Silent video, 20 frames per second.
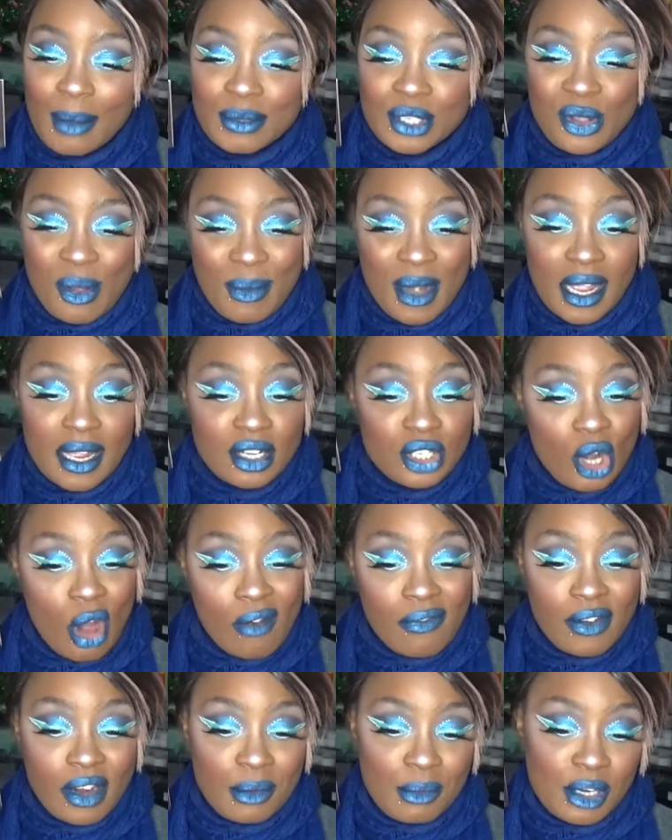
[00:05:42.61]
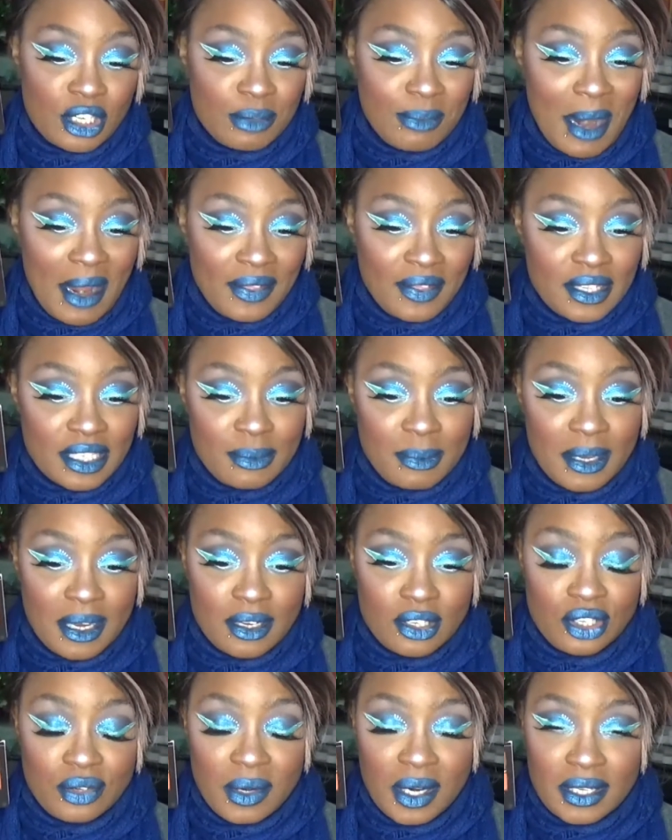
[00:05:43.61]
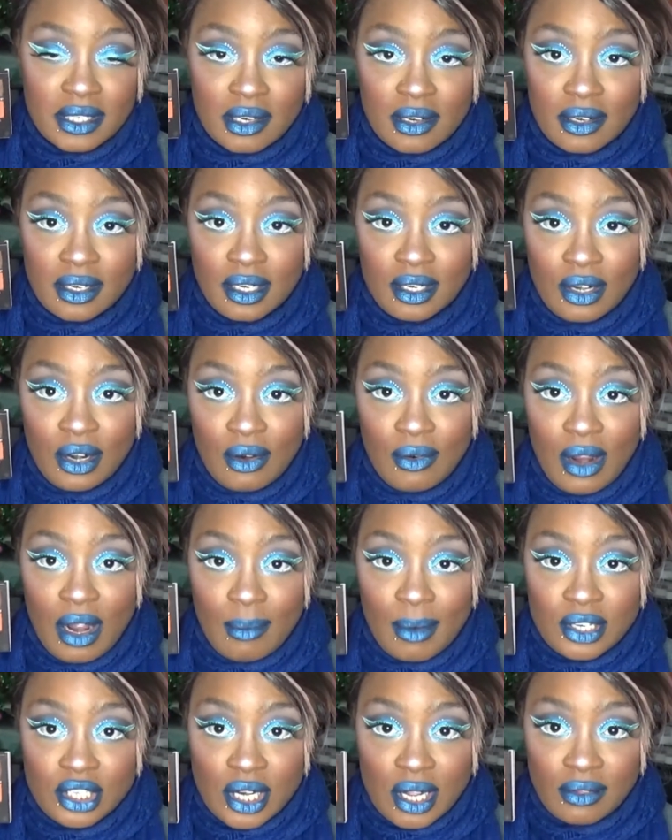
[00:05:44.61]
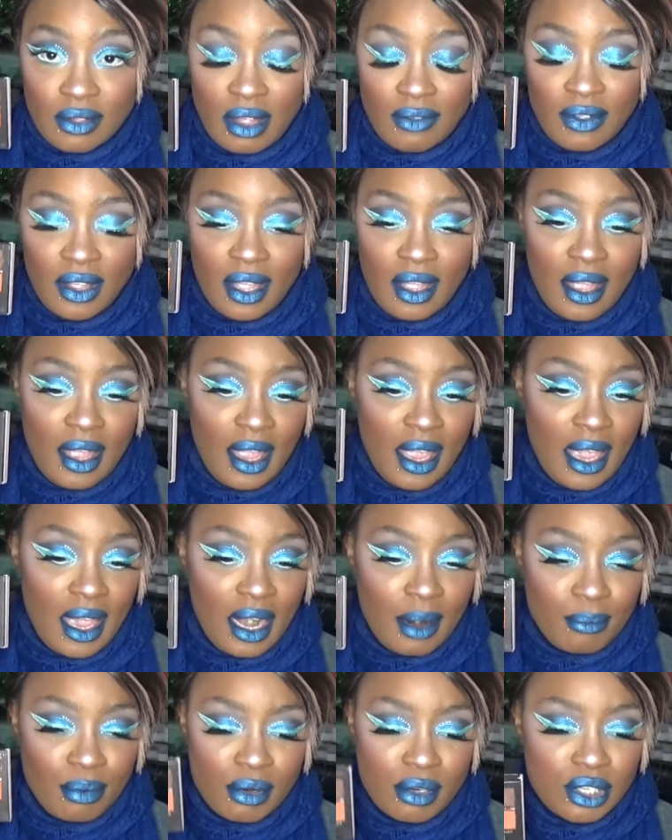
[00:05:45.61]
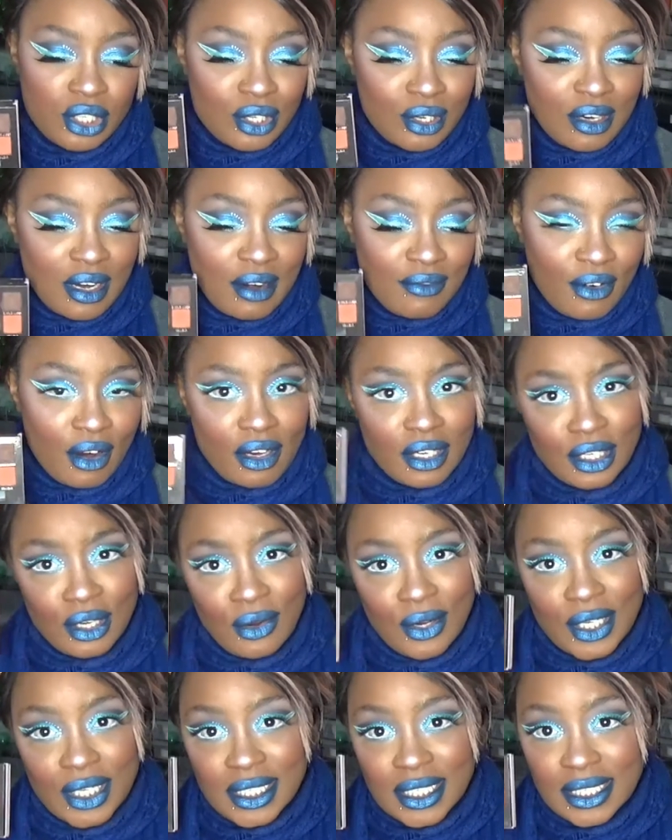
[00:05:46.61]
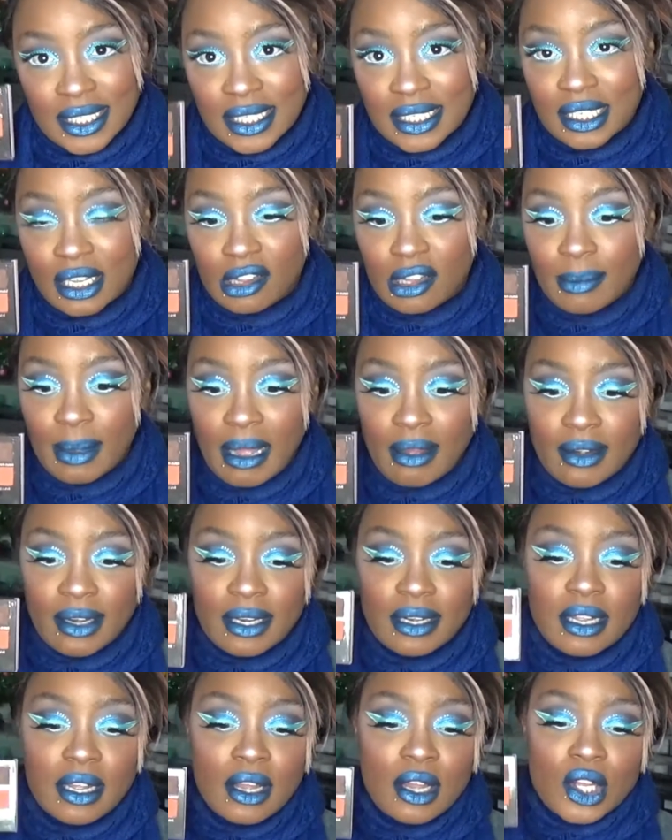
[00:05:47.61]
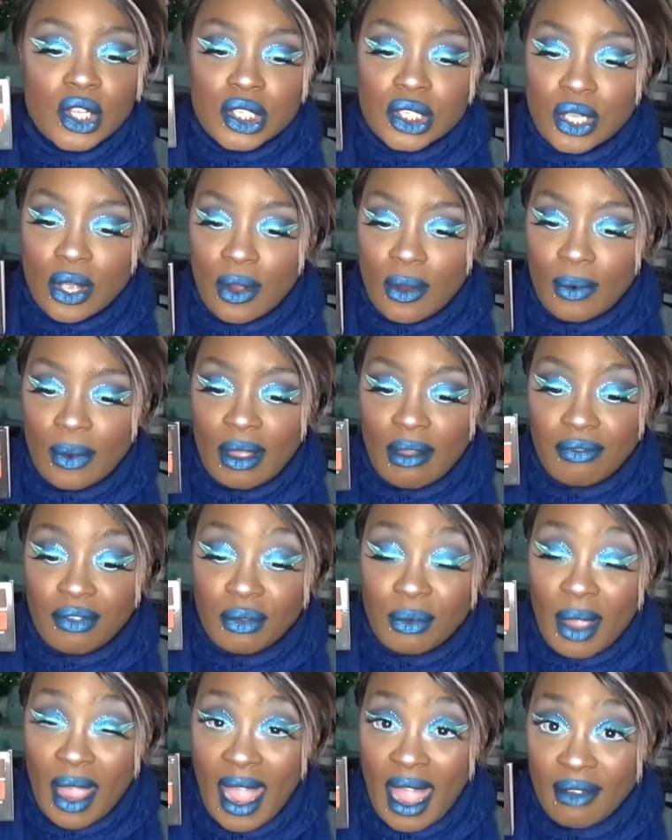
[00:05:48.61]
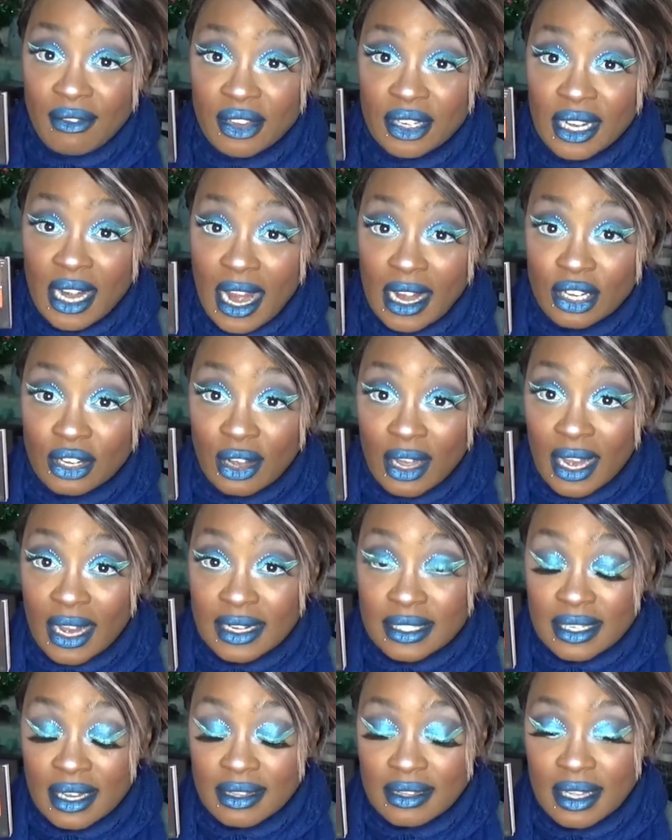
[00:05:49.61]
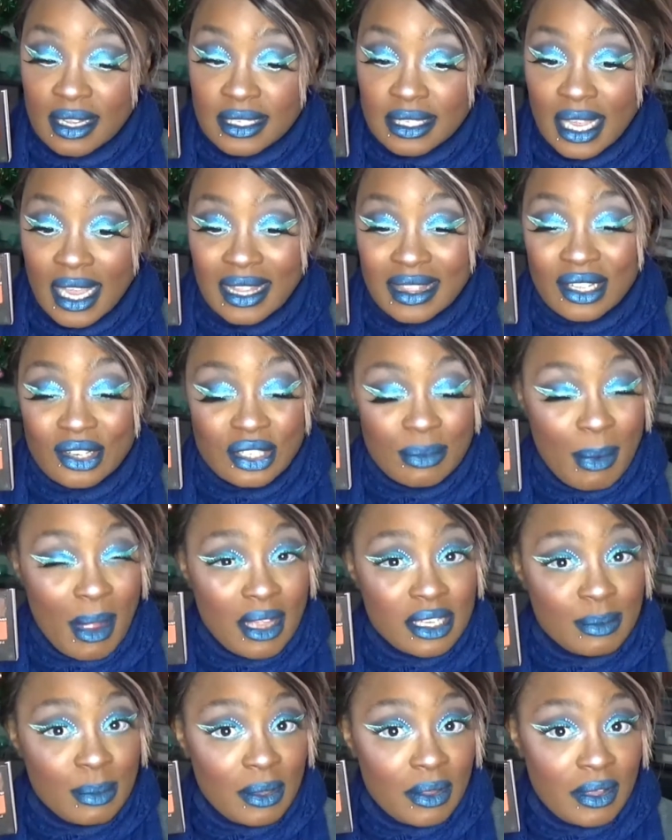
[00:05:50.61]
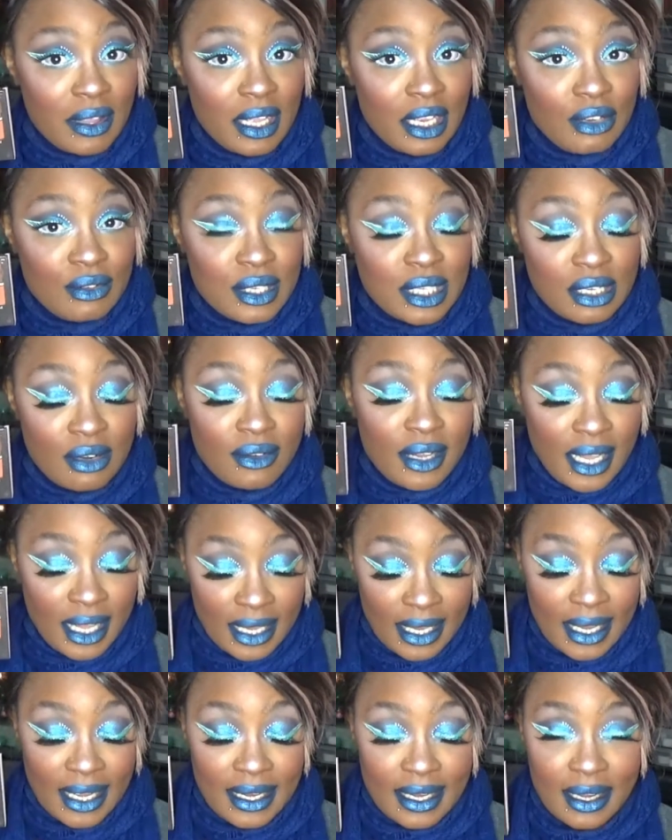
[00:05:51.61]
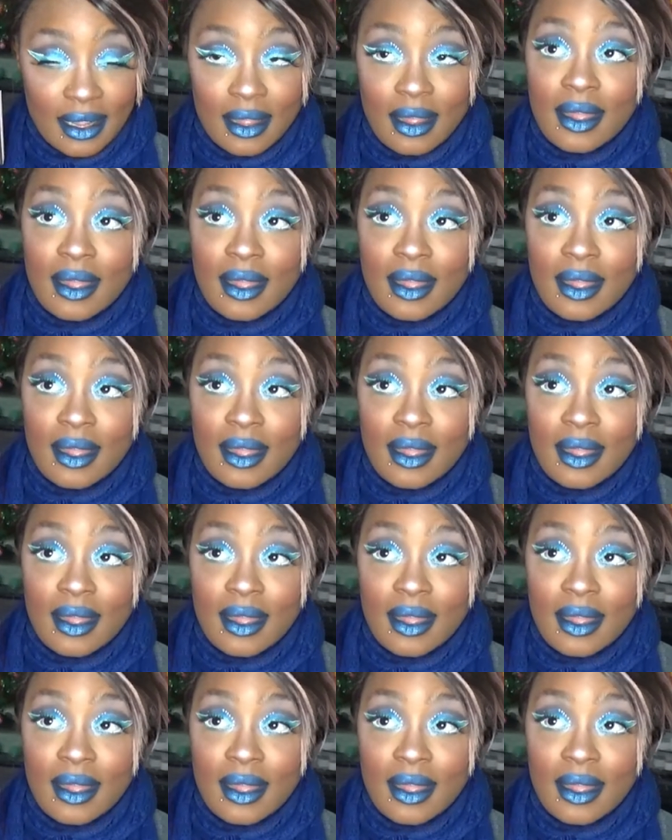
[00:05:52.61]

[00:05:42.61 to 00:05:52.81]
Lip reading: So I'm not going to talk very much about this because you guys already know how much I love it, and I'm pretty sure I've already gone into detail about it. So if you haven't gotten your hands on this and there's a possibility that you still can,